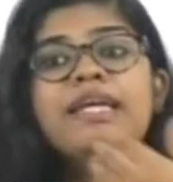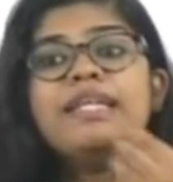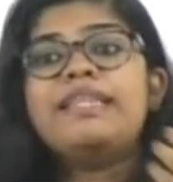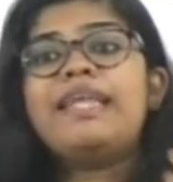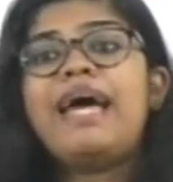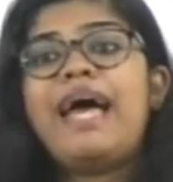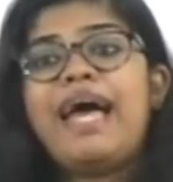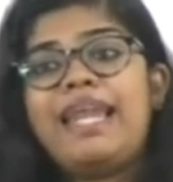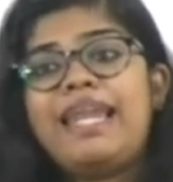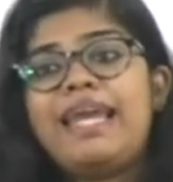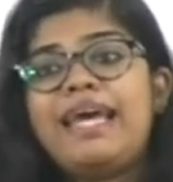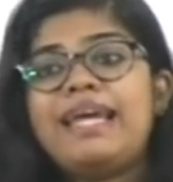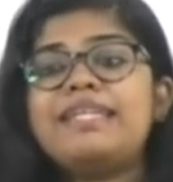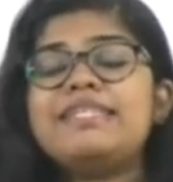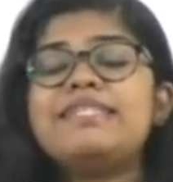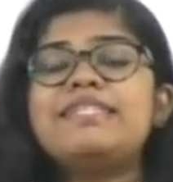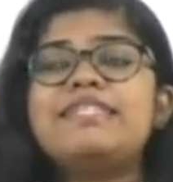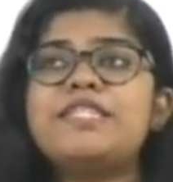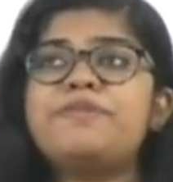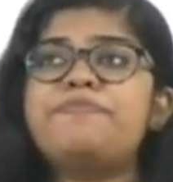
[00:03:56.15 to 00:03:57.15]
The
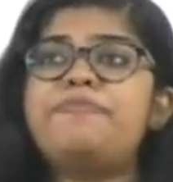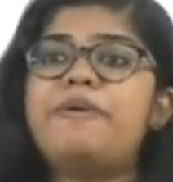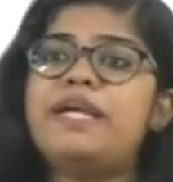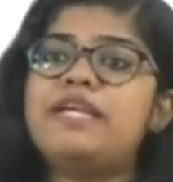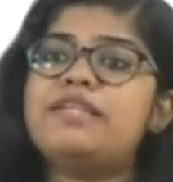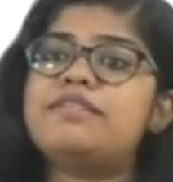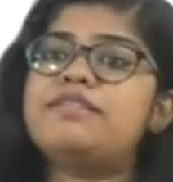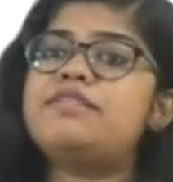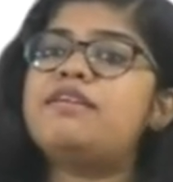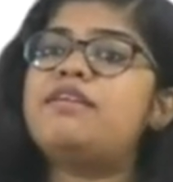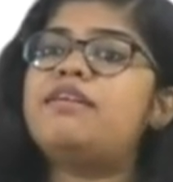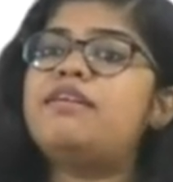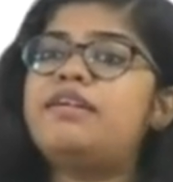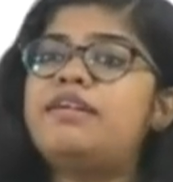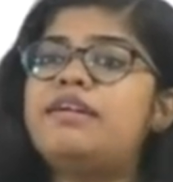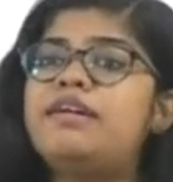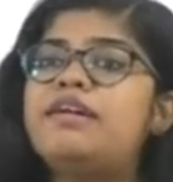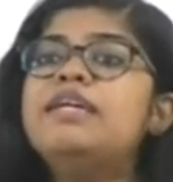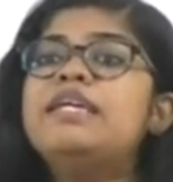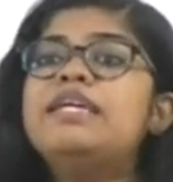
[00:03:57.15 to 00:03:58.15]
alliance, it is based
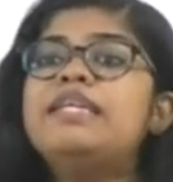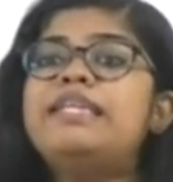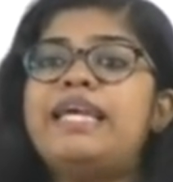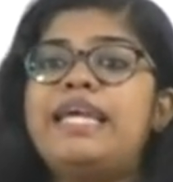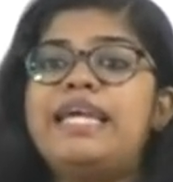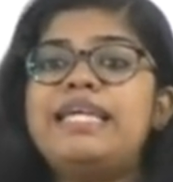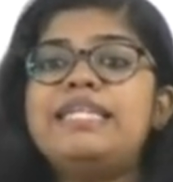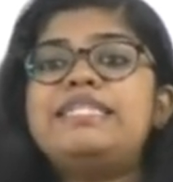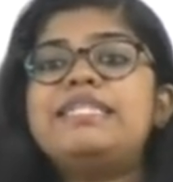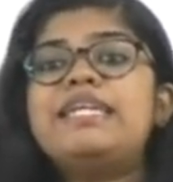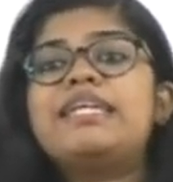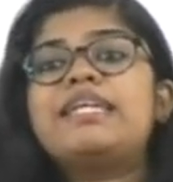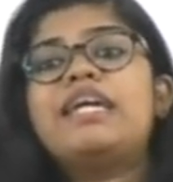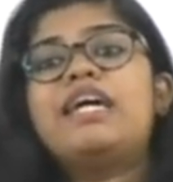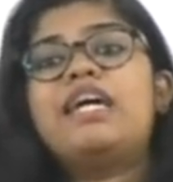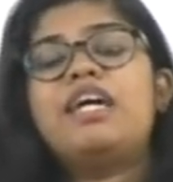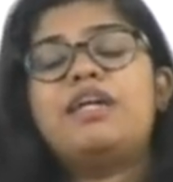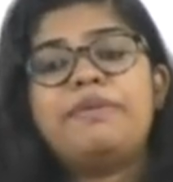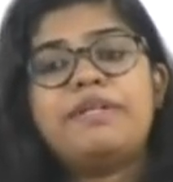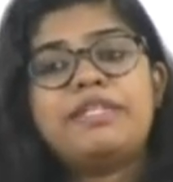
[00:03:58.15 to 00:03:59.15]
on the
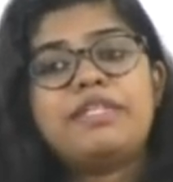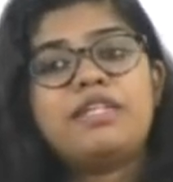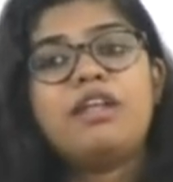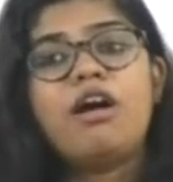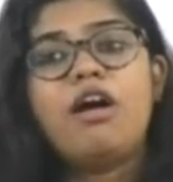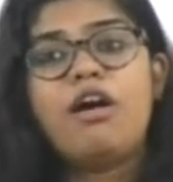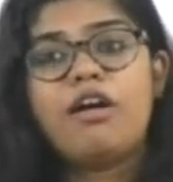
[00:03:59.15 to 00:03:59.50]
Intergovernmental